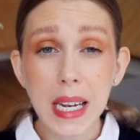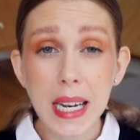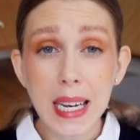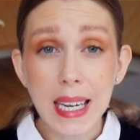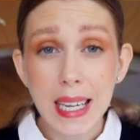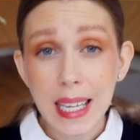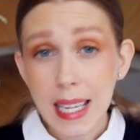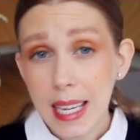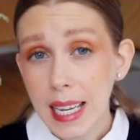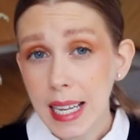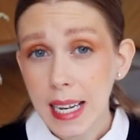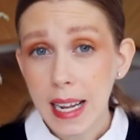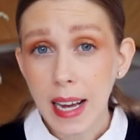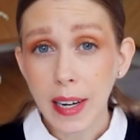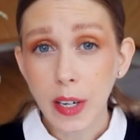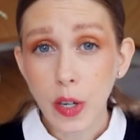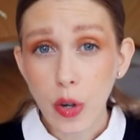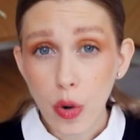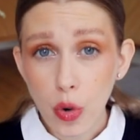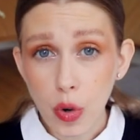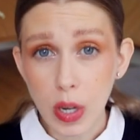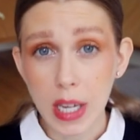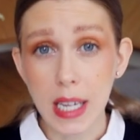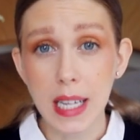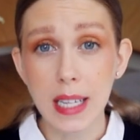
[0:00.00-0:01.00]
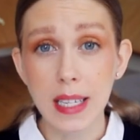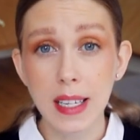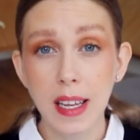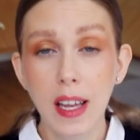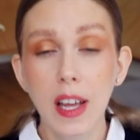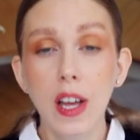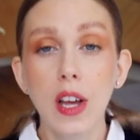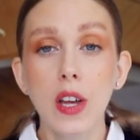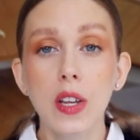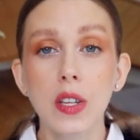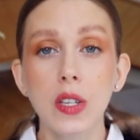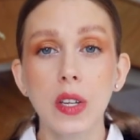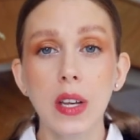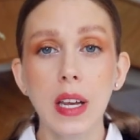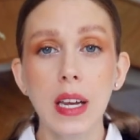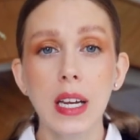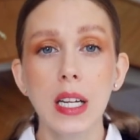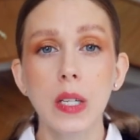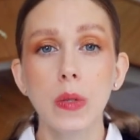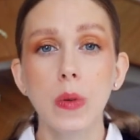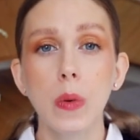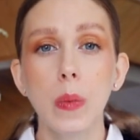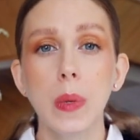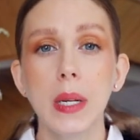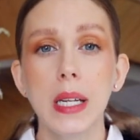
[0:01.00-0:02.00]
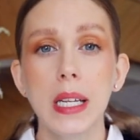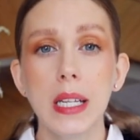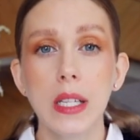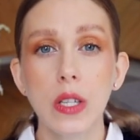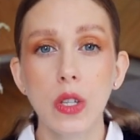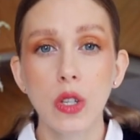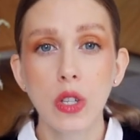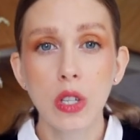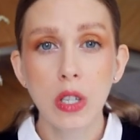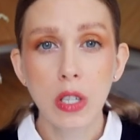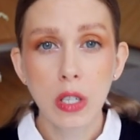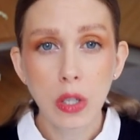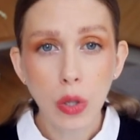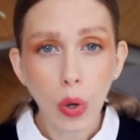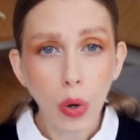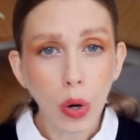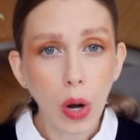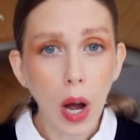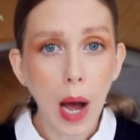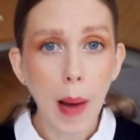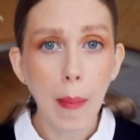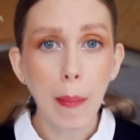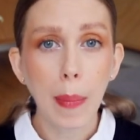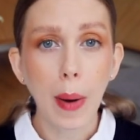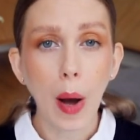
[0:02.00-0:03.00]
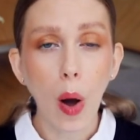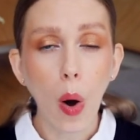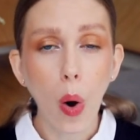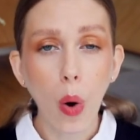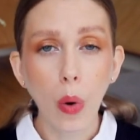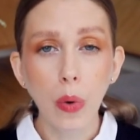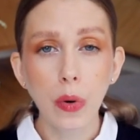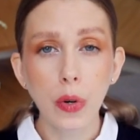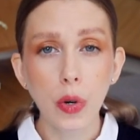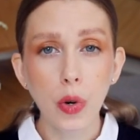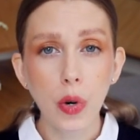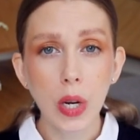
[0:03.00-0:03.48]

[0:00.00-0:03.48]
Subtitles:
need a treat. So here's where we need to stock up on